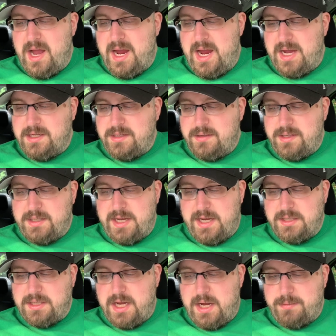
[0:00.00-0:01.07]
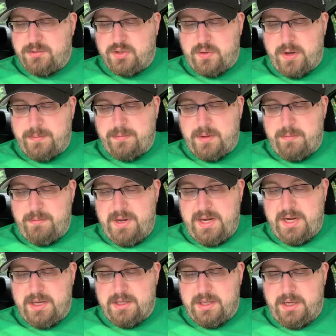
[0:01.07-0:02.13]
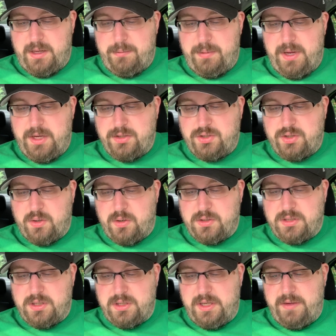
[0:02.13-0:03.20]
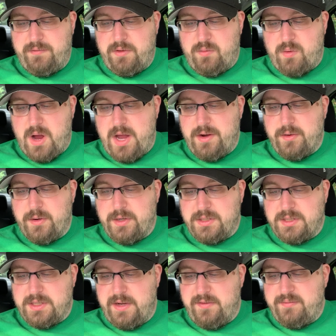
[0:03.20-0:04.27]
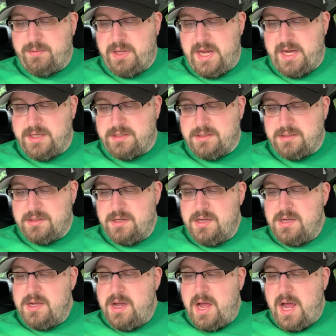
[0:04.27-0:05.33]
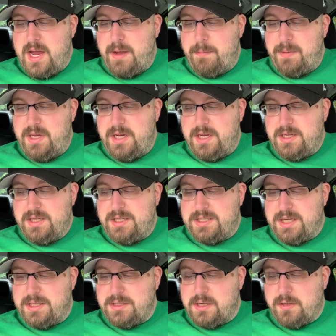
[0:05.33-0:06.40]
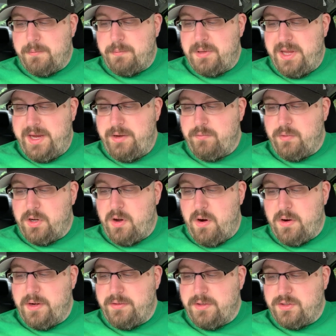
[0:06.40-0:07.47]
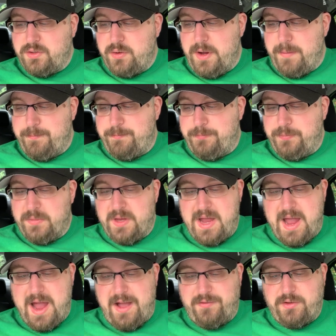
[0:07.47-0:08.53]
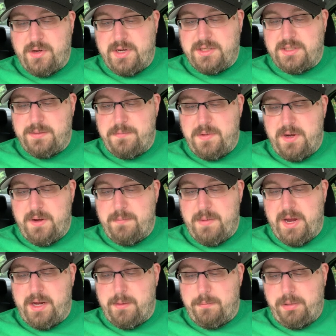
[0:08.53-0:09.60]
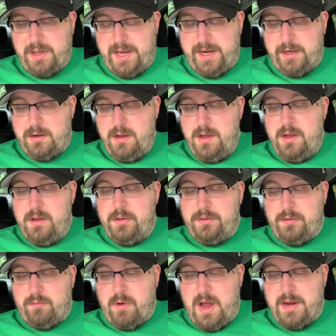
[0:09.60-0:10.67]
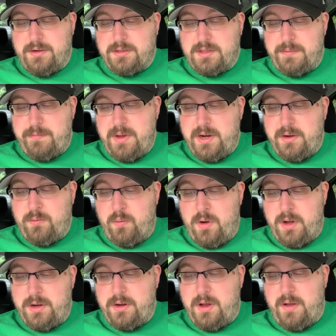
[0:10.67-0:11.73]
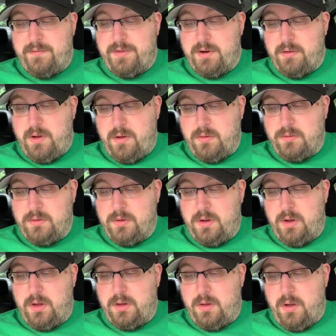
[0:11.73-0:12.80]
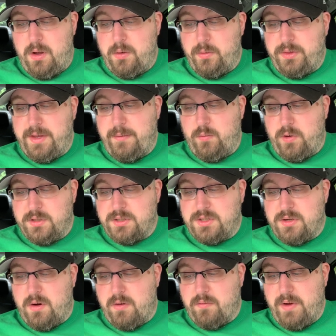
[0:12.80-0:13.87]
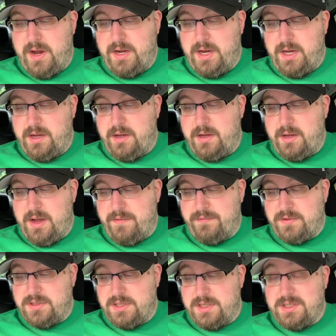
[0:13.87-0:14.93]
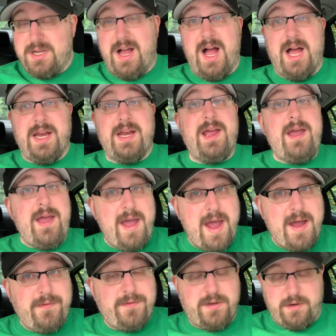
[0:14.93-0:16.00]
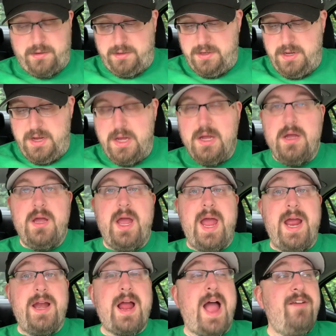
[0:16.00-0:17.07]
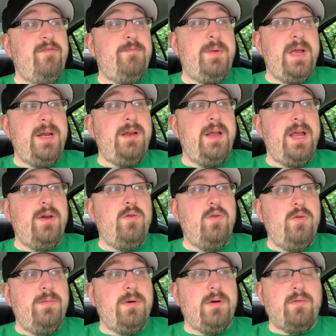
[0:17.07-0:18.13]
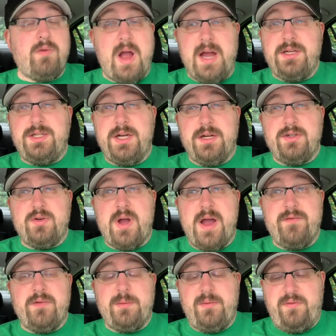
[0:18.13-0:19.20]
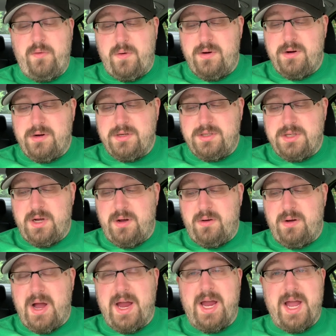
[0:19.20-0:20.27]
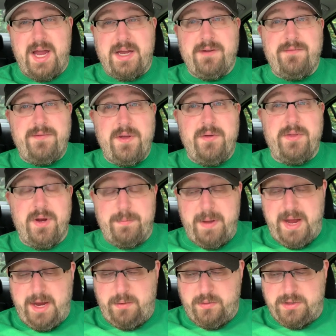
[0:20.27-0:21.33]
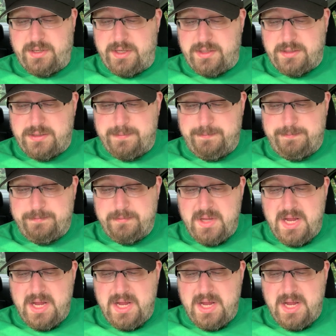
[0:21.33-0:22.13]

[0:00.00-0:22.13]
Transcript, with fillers: I ended the daytime trip immediately, being sure to leave the rider in a safe place. I immediately sent a complaint regarding the trip. After I submitted my complaint, the rider submitted one of their own along with a one-star rating, emphasis on after. And I've been an Uber rideshare driver before, so I, I, can feel their pain with this.